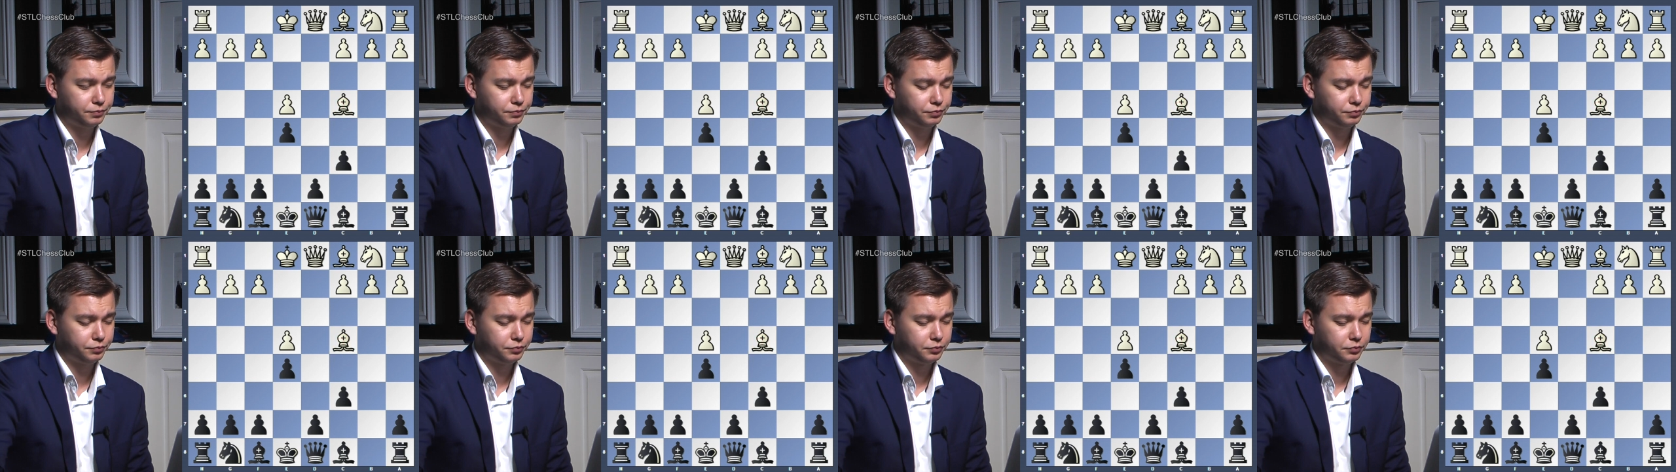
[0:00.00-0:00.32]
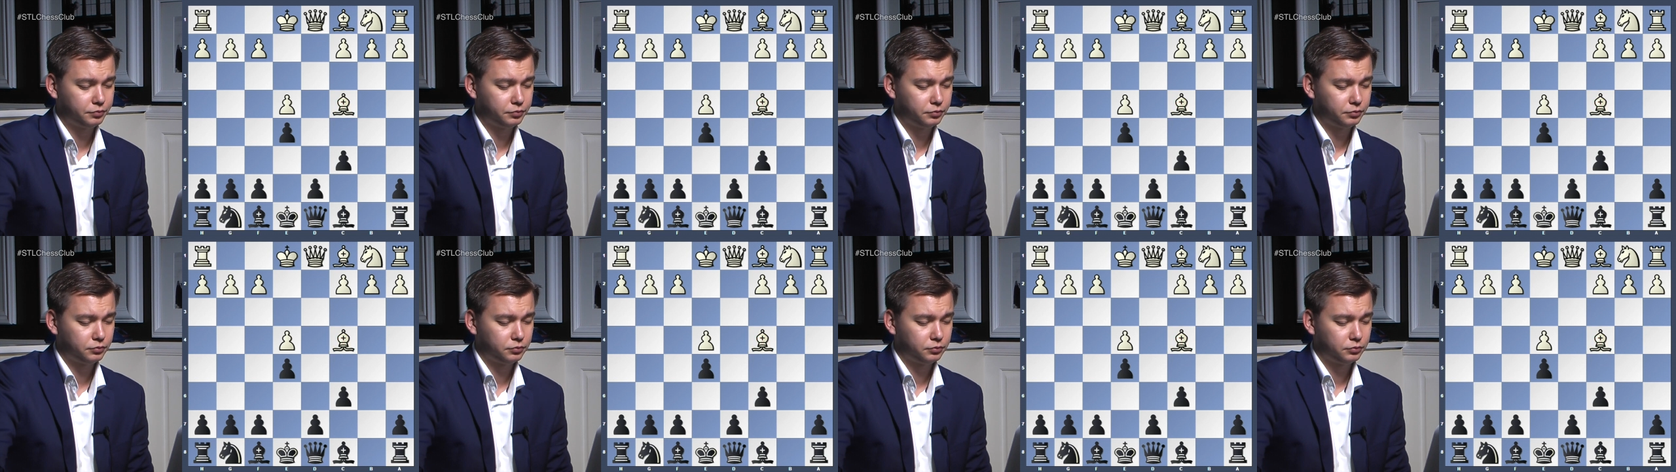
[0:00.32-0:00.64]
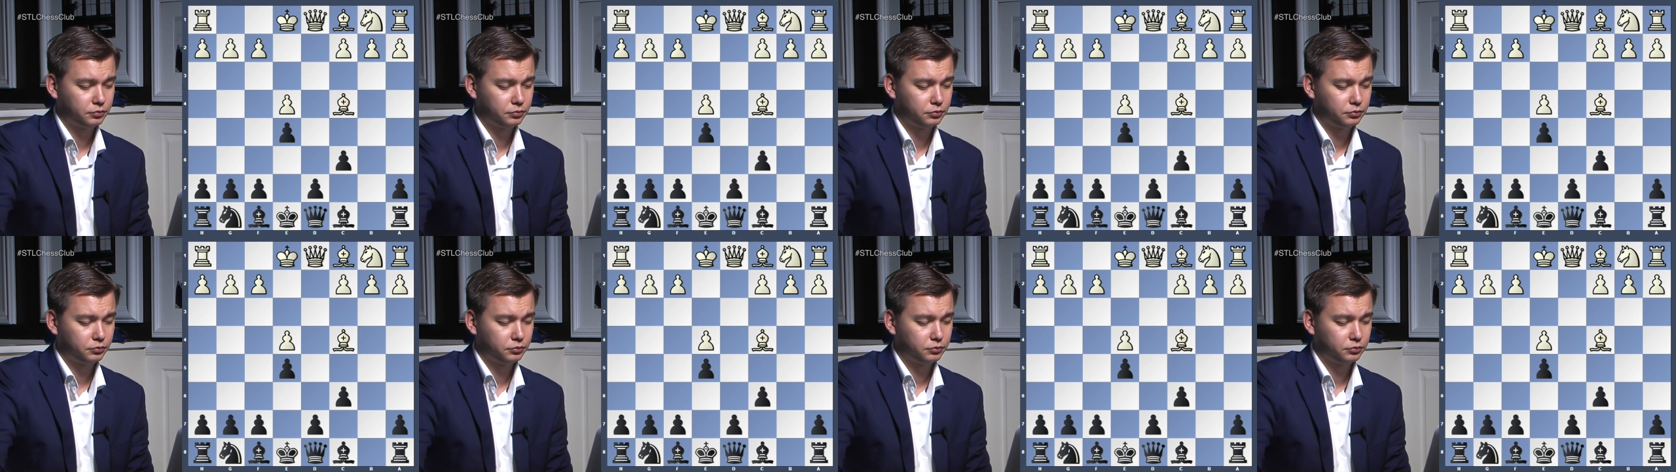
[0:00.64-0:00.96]

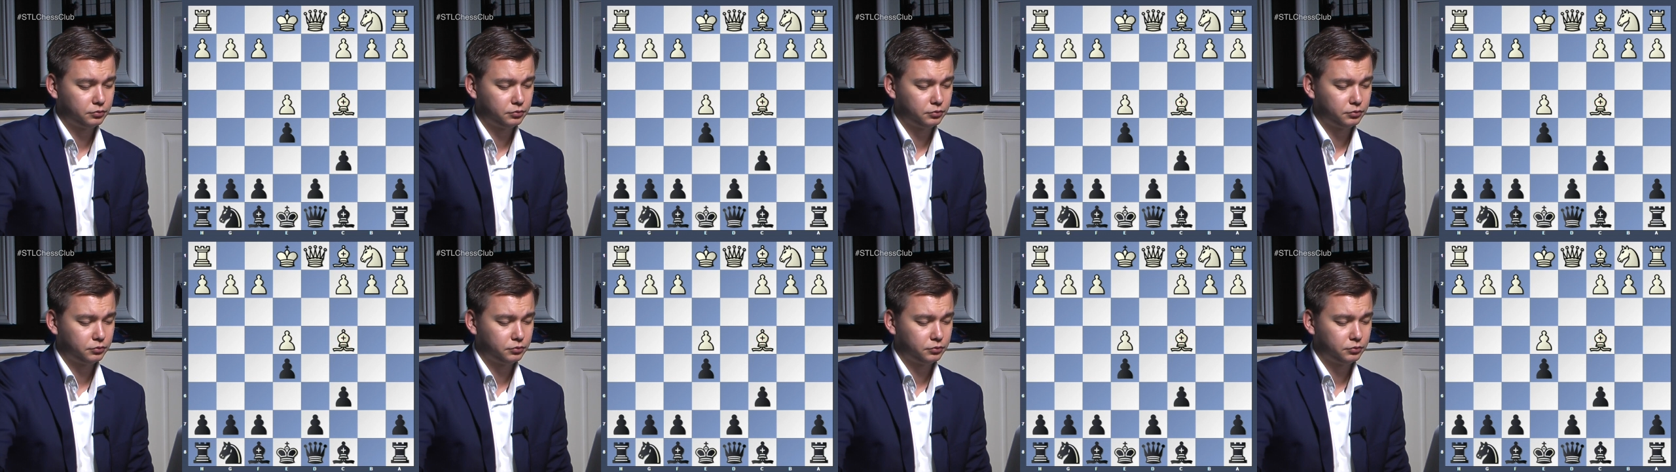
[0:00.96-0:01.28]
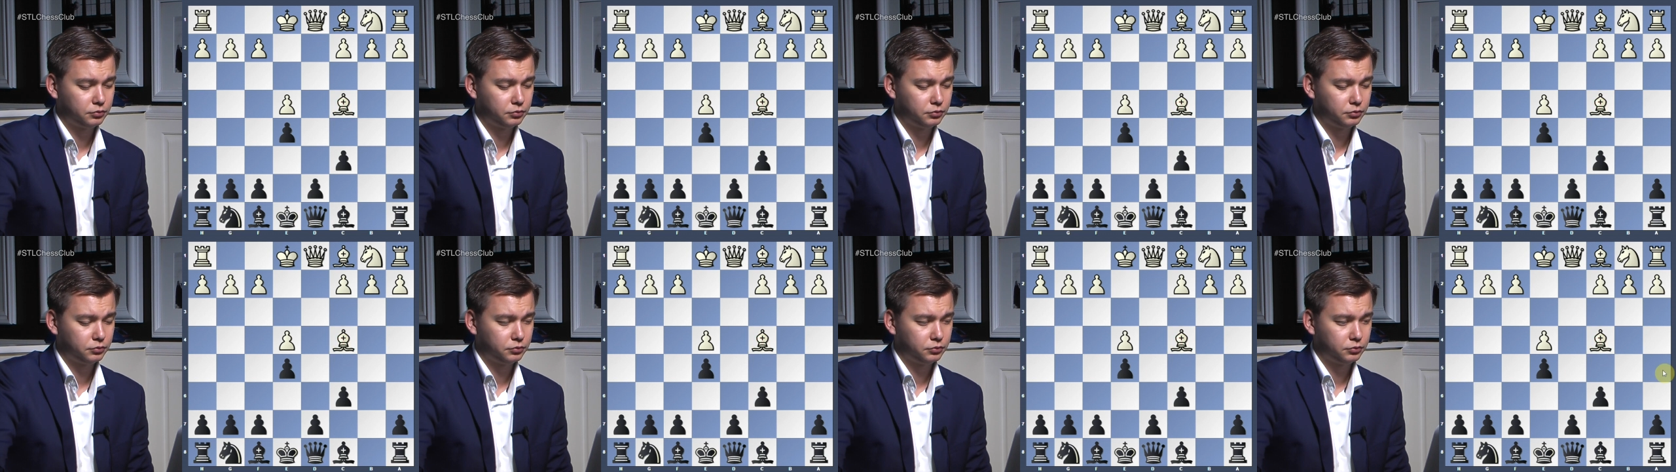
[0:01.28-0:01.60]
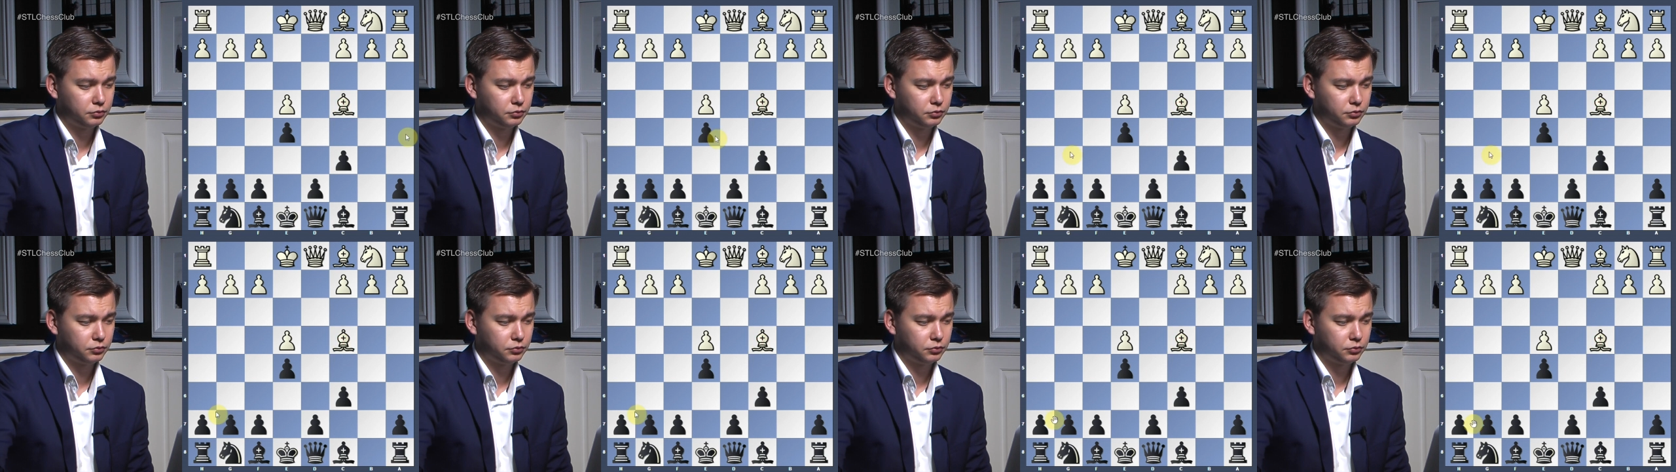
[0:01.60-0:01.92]

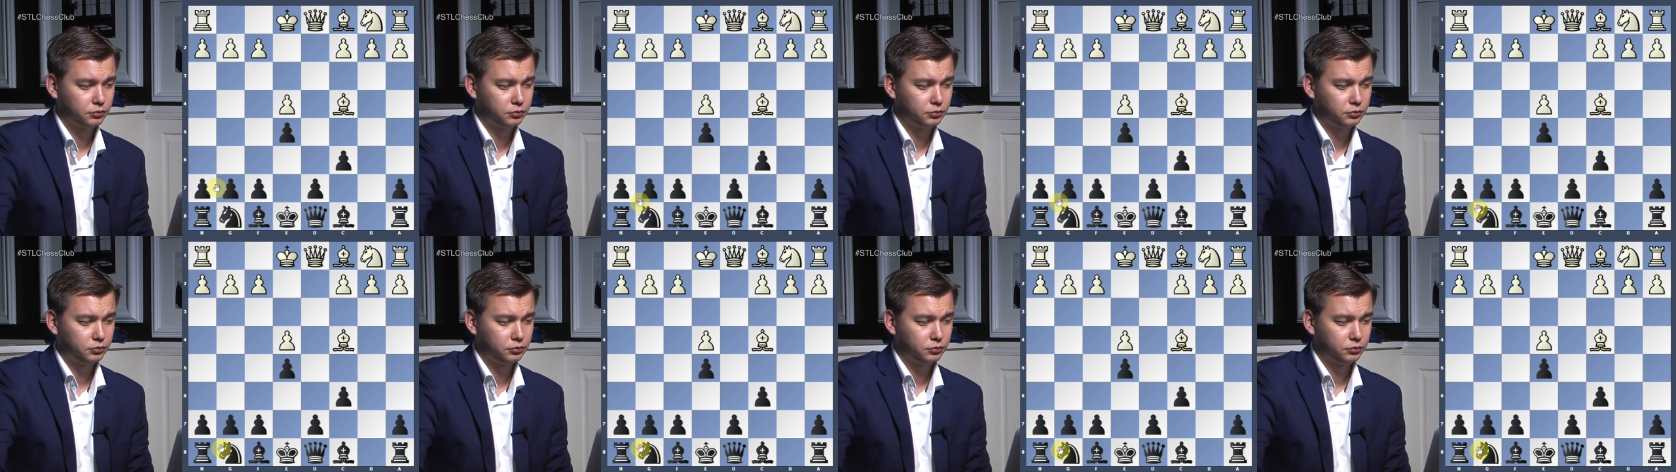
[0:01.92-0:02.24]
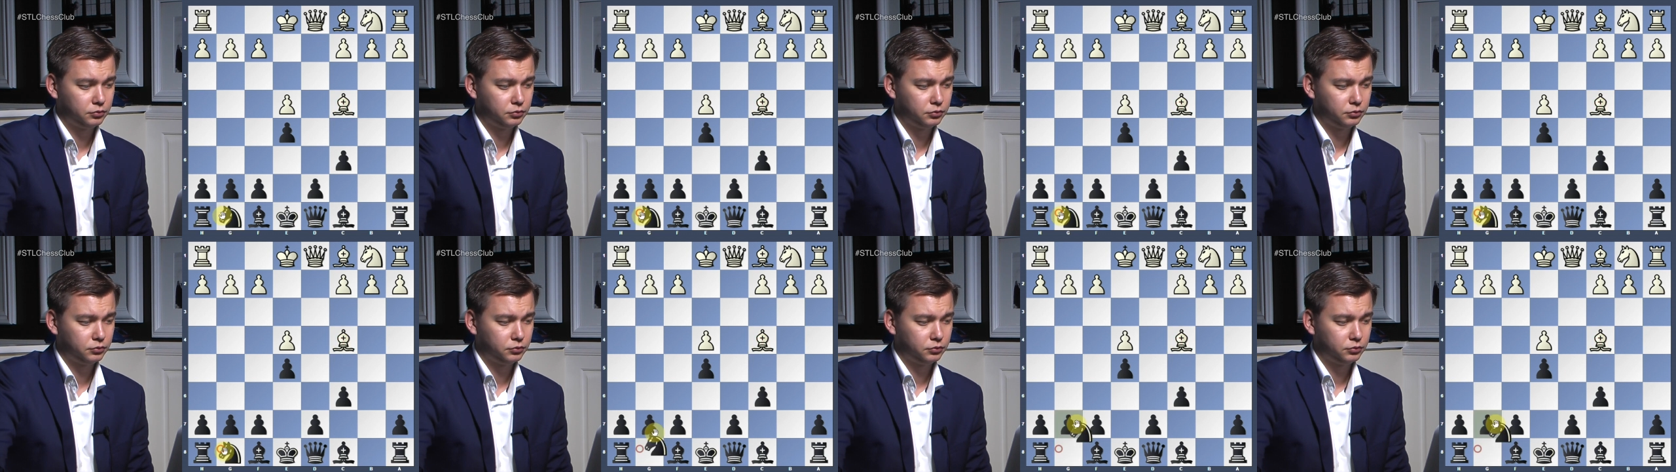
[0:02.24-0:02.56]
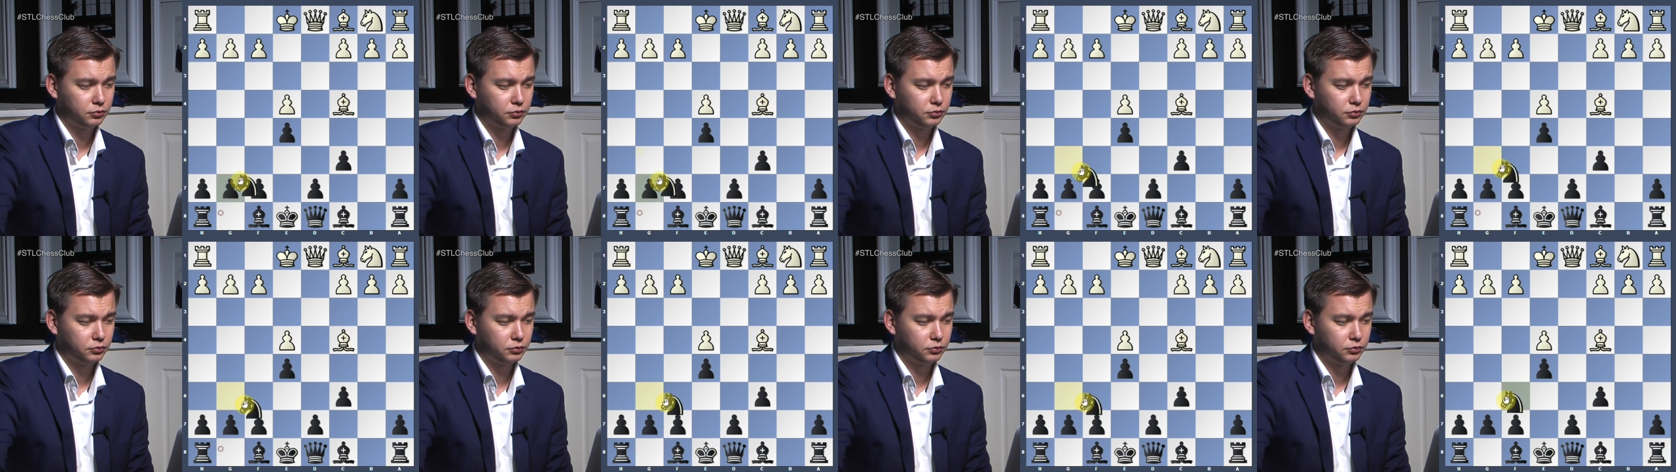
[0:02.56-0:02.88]

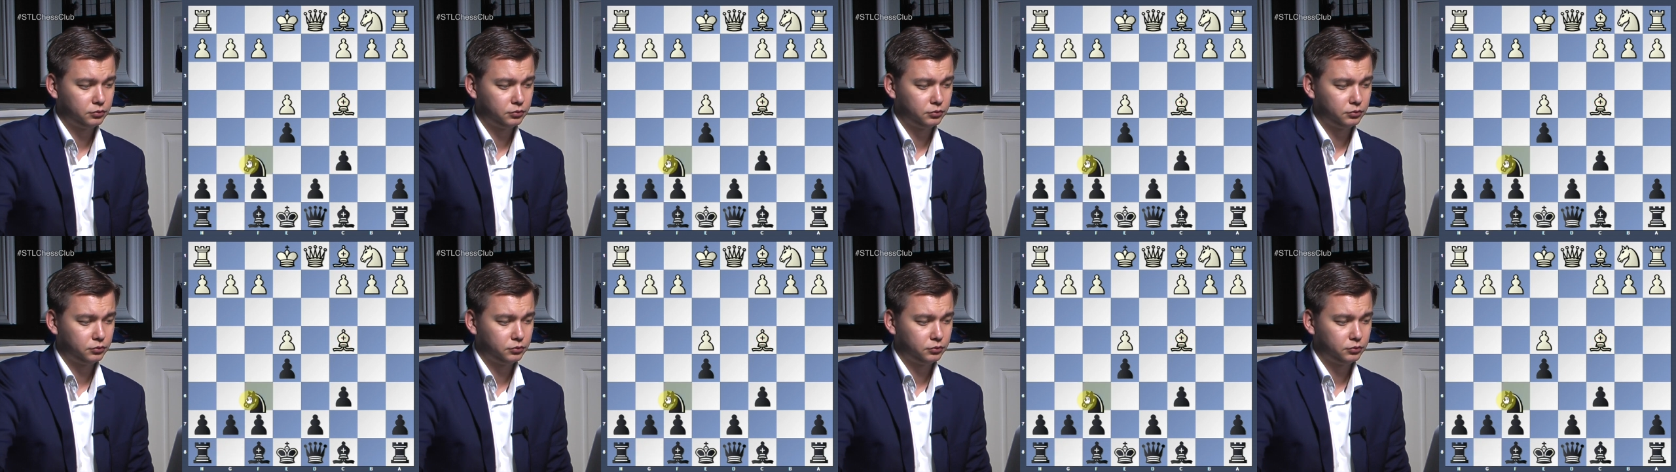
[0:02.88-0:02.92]
(silence)